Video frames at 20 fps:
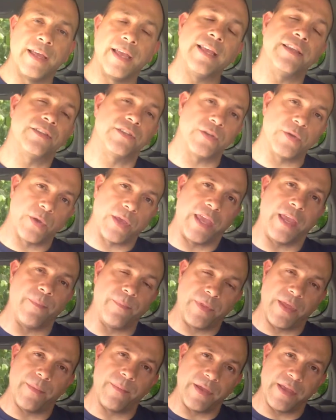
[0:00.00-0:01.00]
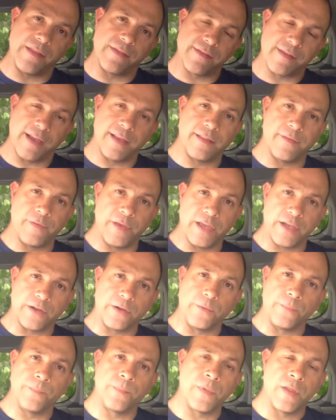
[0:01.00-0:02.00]
is to keep them inside the
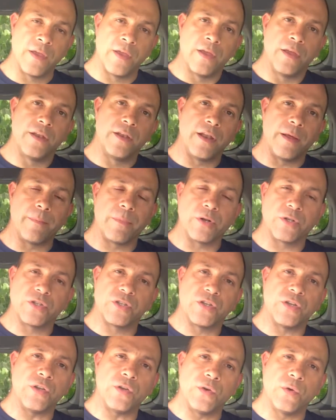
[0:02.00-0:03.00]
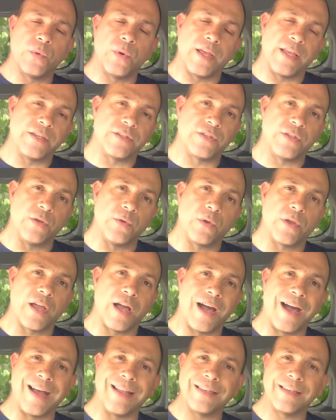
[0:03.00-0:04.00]
vehicle. Number 2 is to
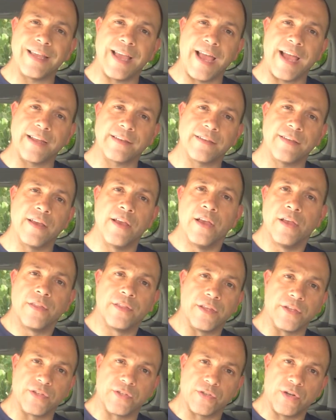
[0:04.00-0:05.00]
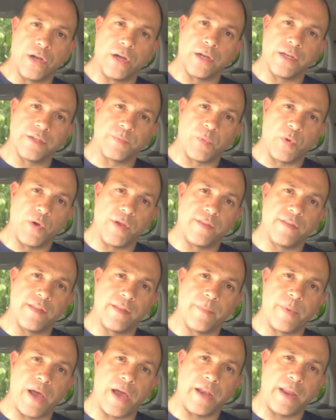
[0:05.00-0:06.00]
contact the strongest points of
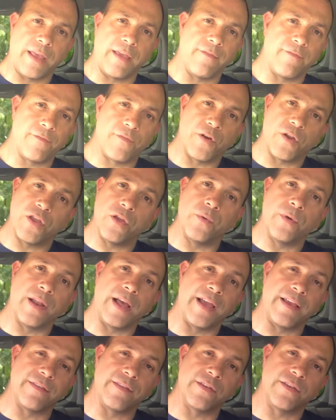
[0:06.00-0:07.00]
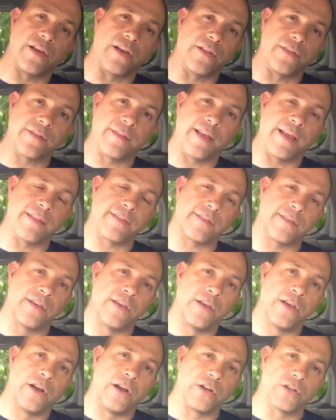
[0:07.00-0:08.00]
the body. For you and I as adults, that's
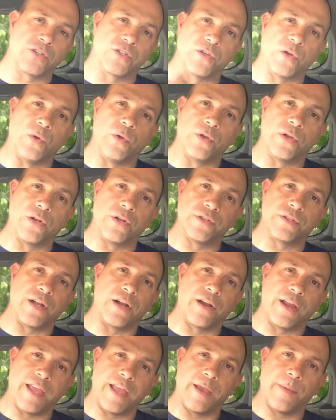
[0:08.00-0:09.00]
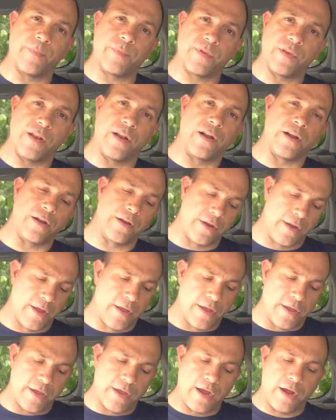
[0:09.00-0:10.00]
our shoulders, our hips, and our
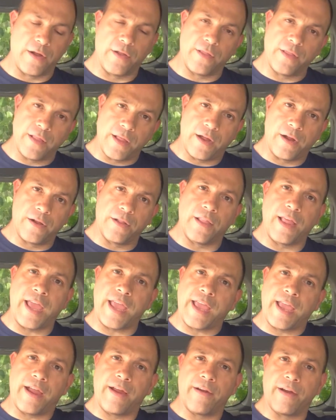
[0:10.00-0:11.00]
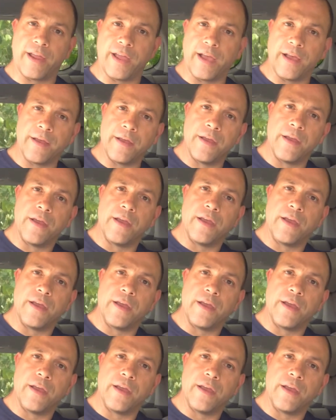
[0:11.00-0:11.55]
leg area.